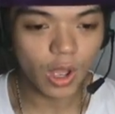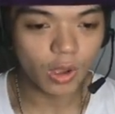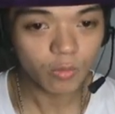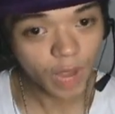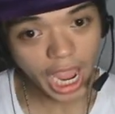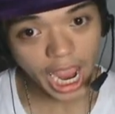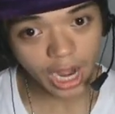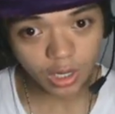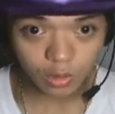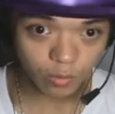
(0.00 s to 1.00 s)
Oh
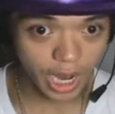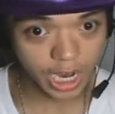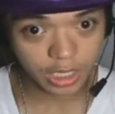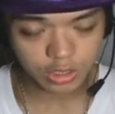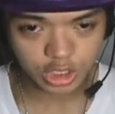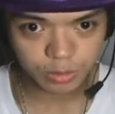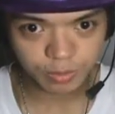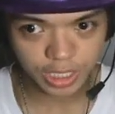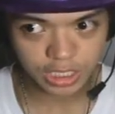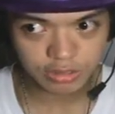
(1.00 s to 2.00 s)
where, oh where
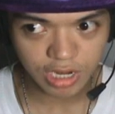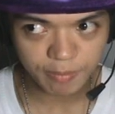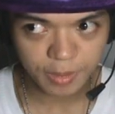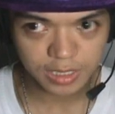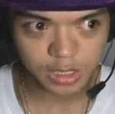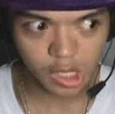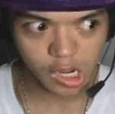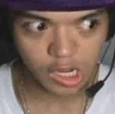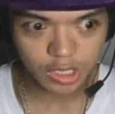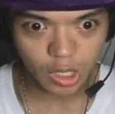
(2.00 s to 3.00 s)
spring Springtrap has
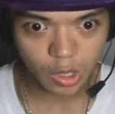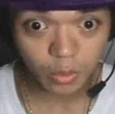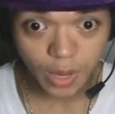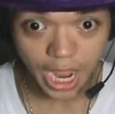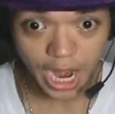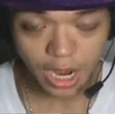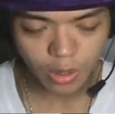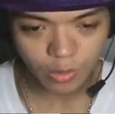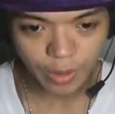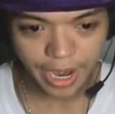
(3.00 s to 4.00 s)
gone. Oh
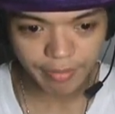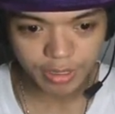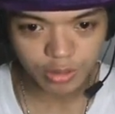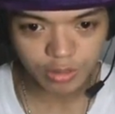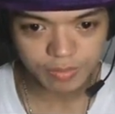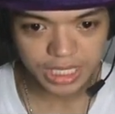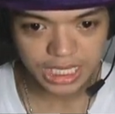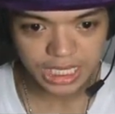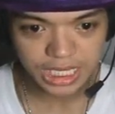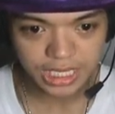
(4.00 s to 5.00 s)
where, oh where it could
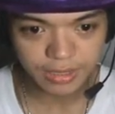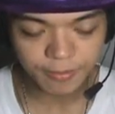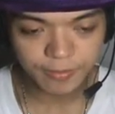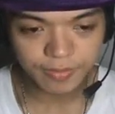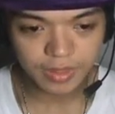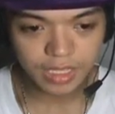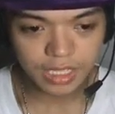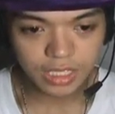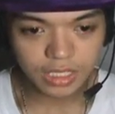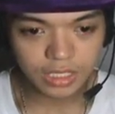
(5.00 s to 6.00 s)
be.
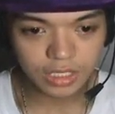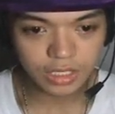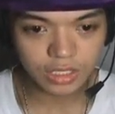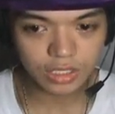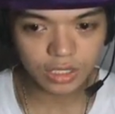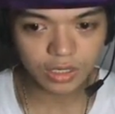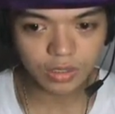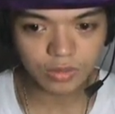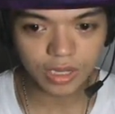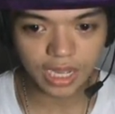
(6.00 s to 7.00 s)
You
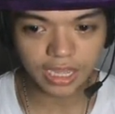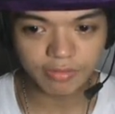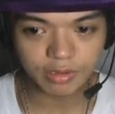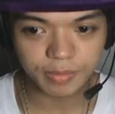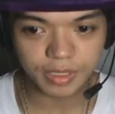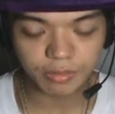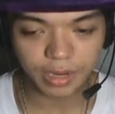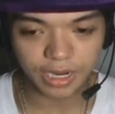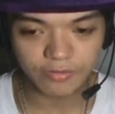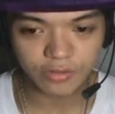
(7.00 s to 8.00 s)
know, I will be
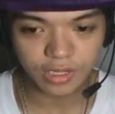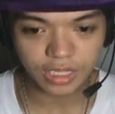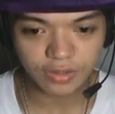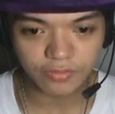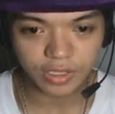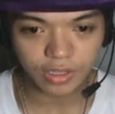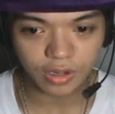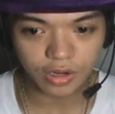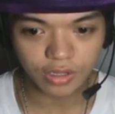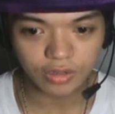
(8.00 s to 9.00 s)
grateful if the
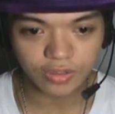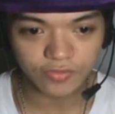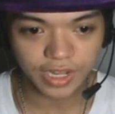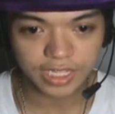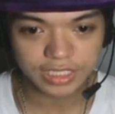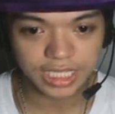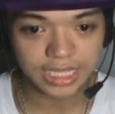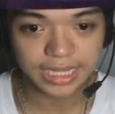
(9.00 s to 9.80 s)
audio device Hello.